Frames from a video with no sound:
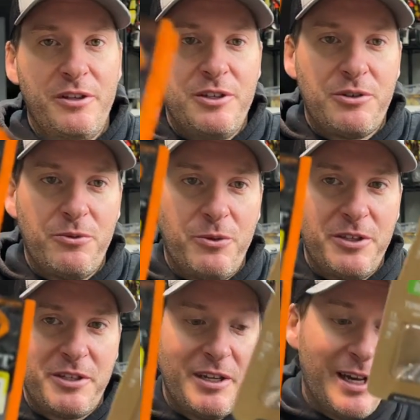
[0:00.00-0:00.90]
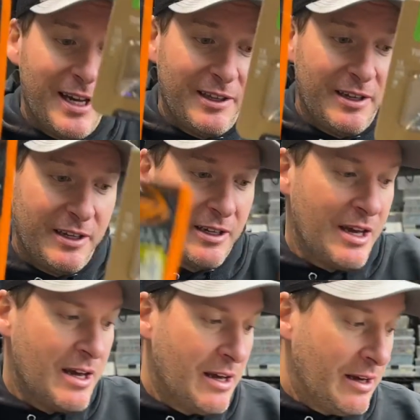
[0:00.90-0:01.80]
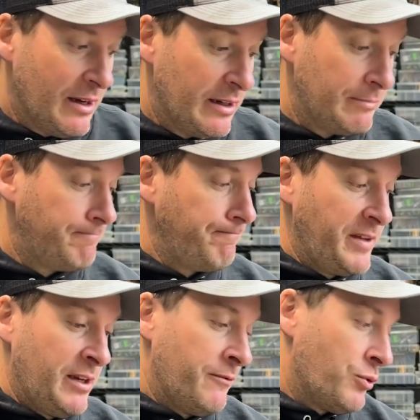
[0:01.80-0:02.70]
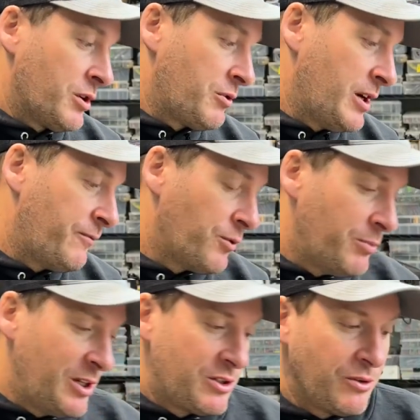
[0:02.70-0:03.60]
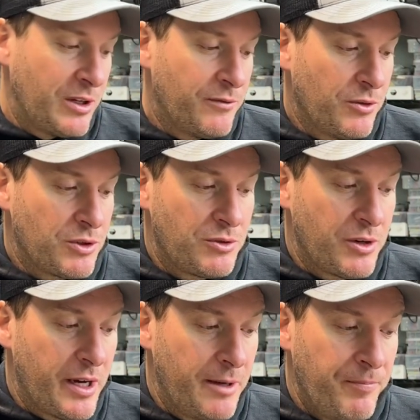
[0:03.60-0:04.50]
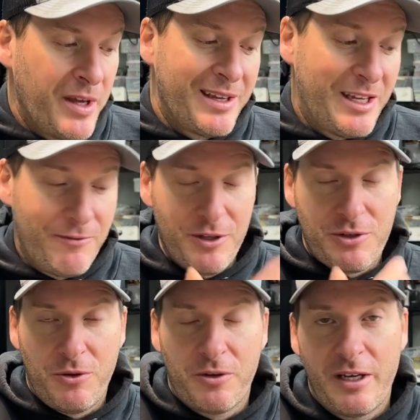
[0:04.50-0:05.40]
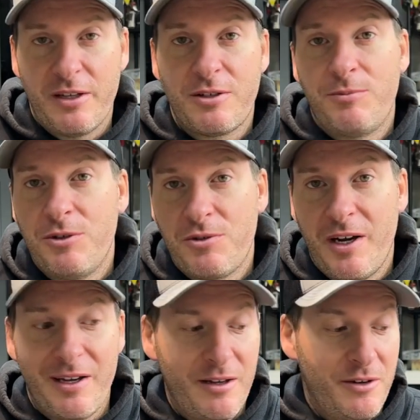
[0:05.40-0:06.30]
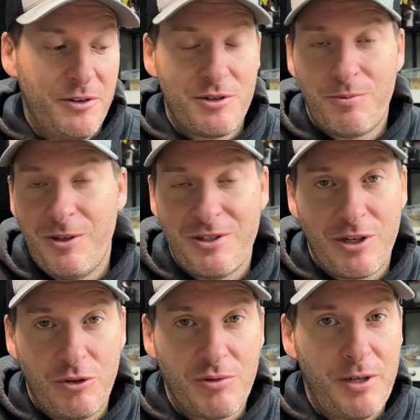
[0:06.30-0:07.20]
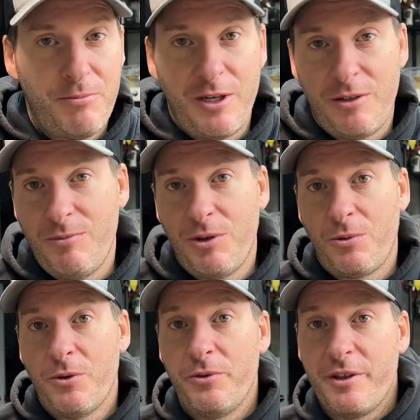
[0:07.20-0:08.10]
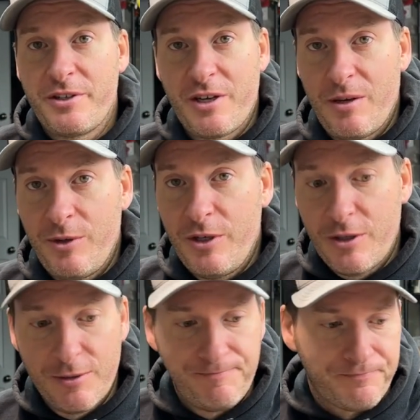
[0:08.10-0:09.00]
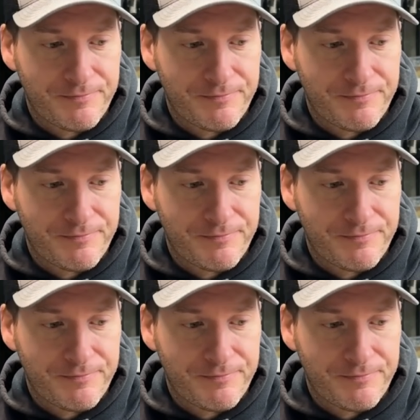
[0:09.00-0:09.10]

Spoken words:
These are the ones that I like, and it worked great for me. So give those a try. Give this whole concept a try. An underspin is a great bait to be throwing this time of year.